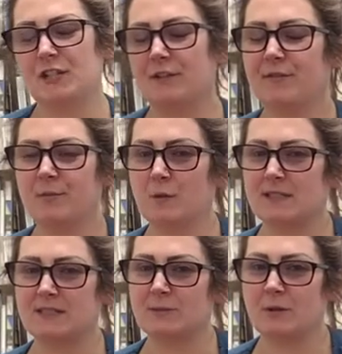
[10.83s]
here from the
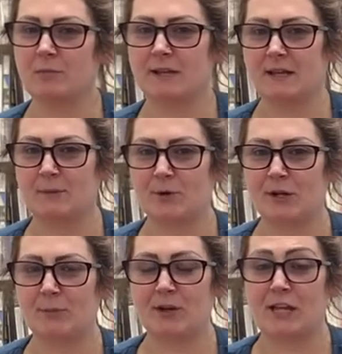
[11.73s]
Weston Public
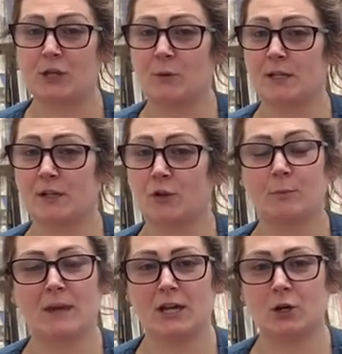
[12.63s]
Library, bringing you another
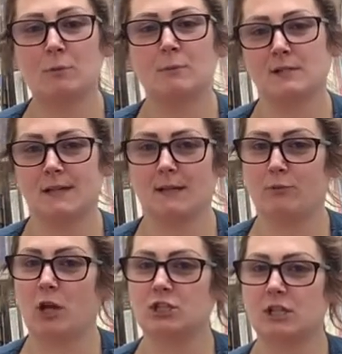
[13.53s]
Maker Monday
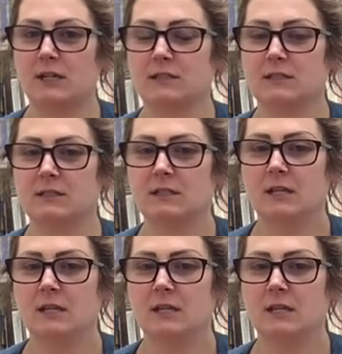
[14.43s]
project.